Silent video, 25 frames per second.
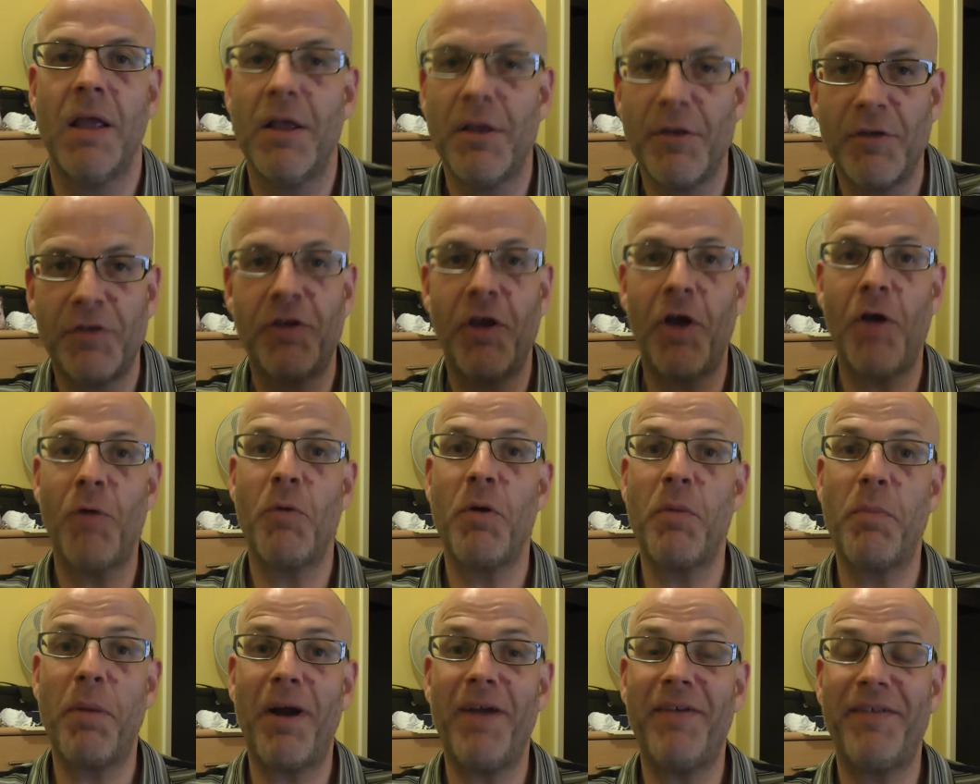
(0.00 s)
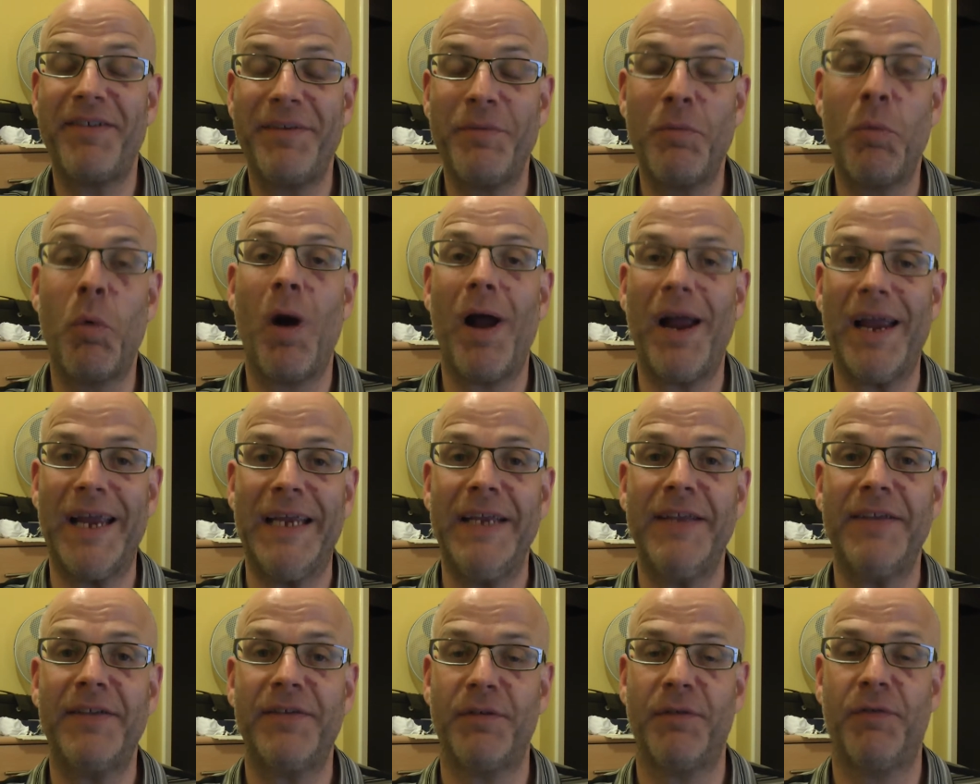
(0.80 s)
So we basically
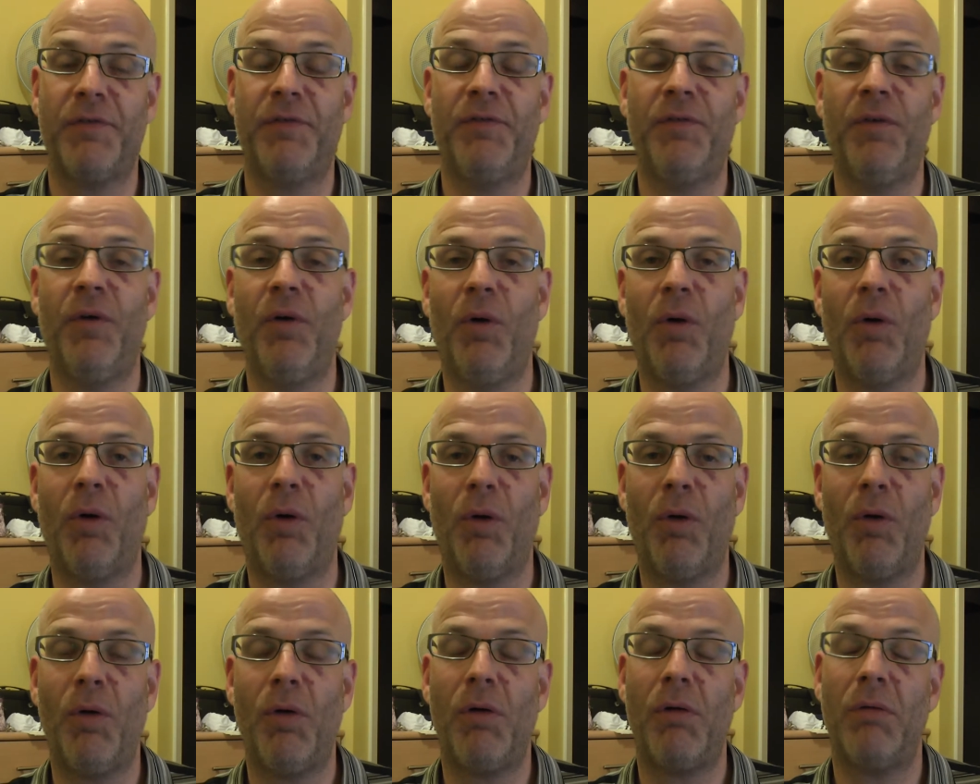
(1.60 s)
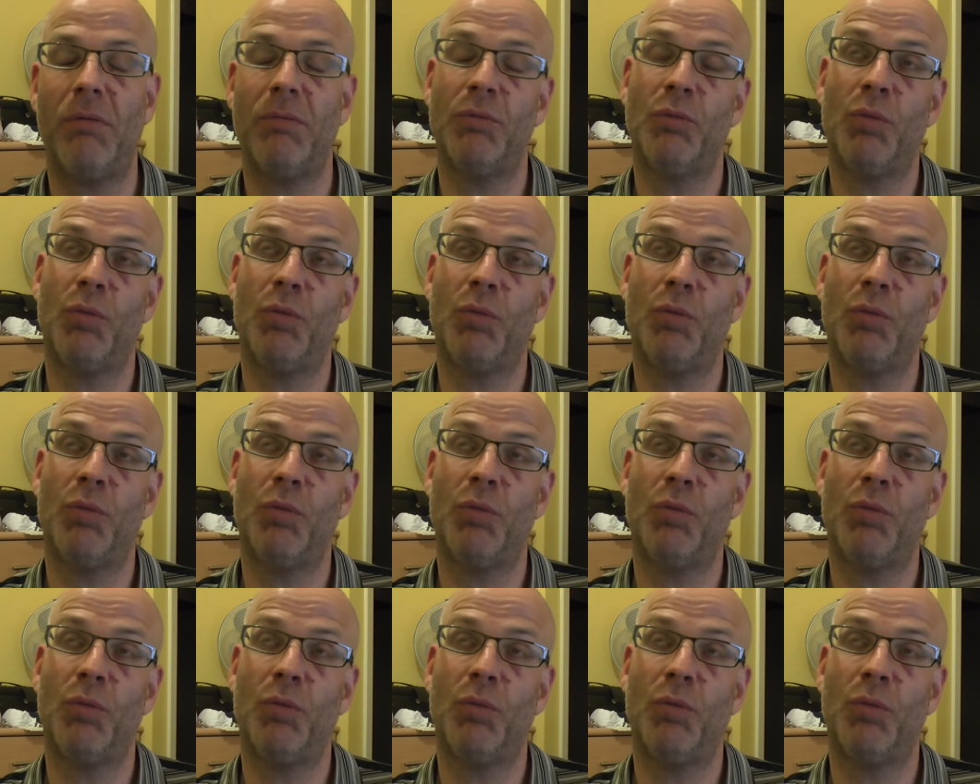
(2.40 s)
wait for